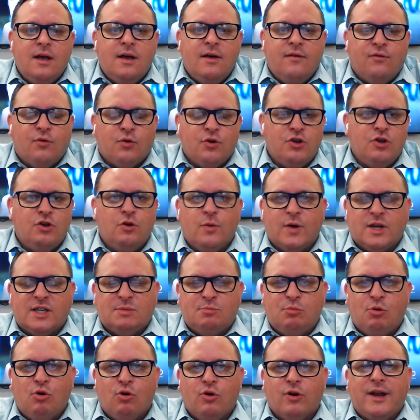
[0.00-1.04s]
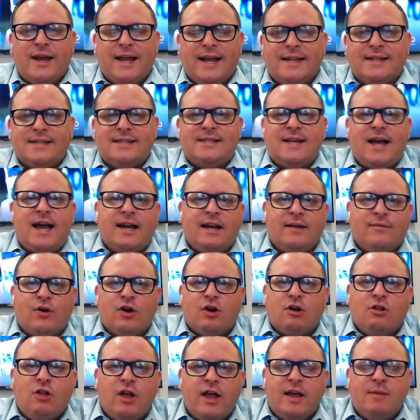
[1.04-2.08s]
for you to explore inside of our
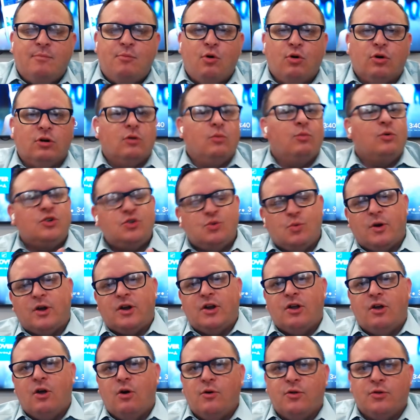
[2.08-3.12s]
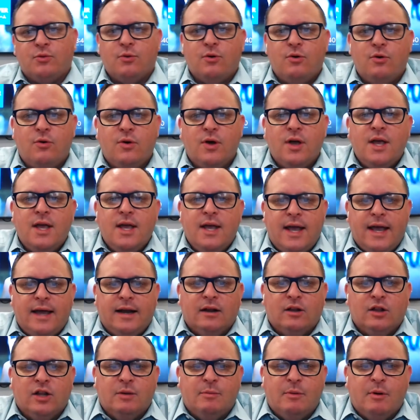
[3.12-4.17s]
client portal, which we're going to go through in
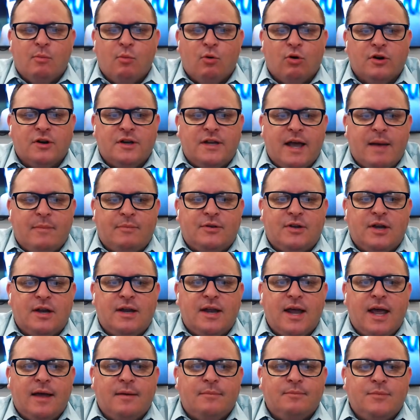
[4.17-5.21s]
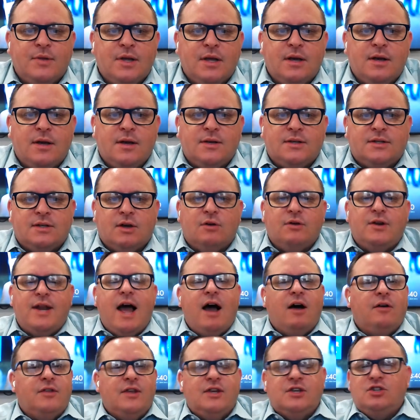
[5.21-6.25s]
a little bit more depth today. So
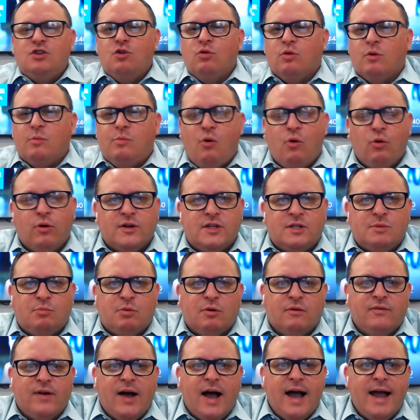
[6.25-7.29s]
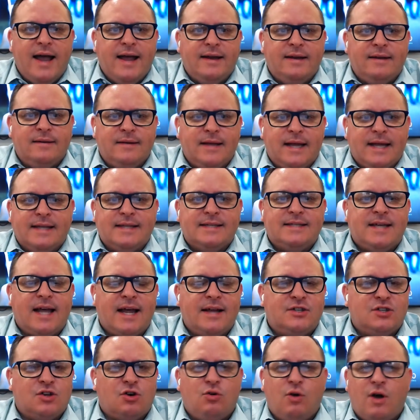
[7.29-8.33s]
now these new reports provide
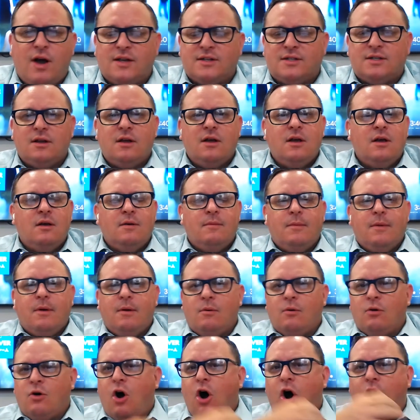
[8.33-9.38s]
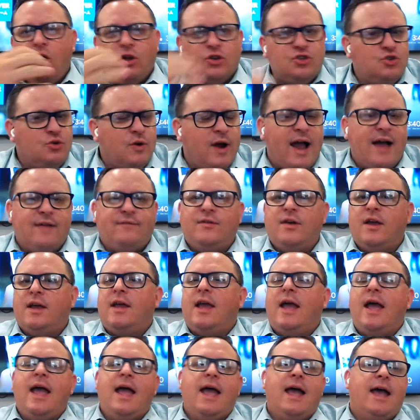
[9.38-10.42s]
insights across all
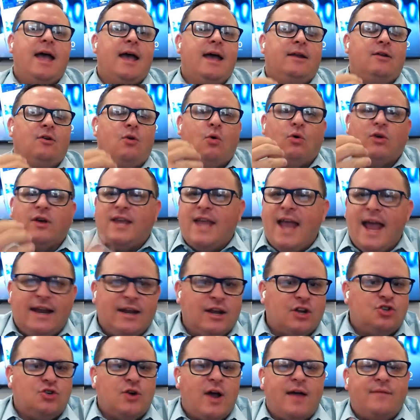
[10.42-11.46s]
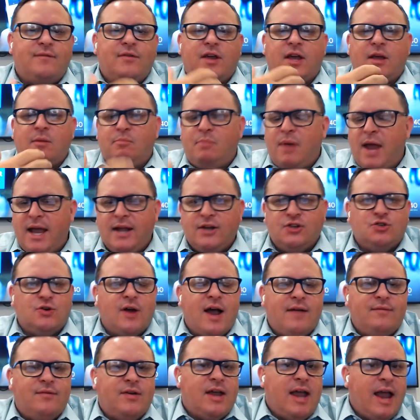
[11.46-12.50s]
traffic and organic traffic and paid
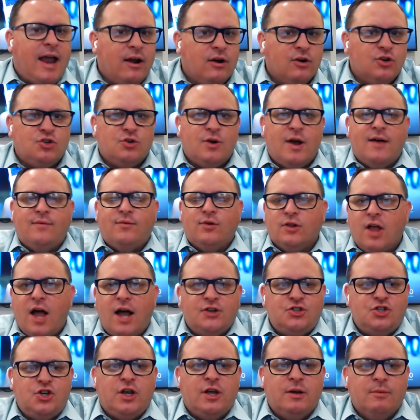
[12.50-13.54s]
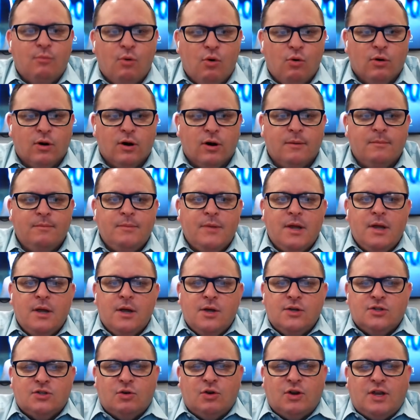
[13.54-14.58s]
traffic, air travel, lodging, and more.
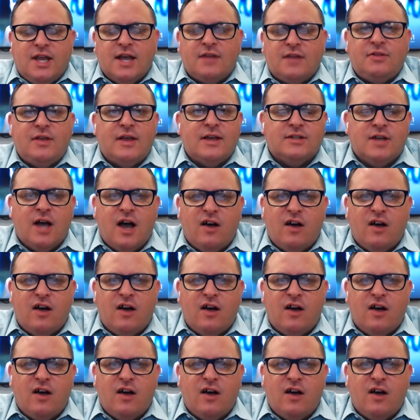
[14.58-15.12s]
So to kick things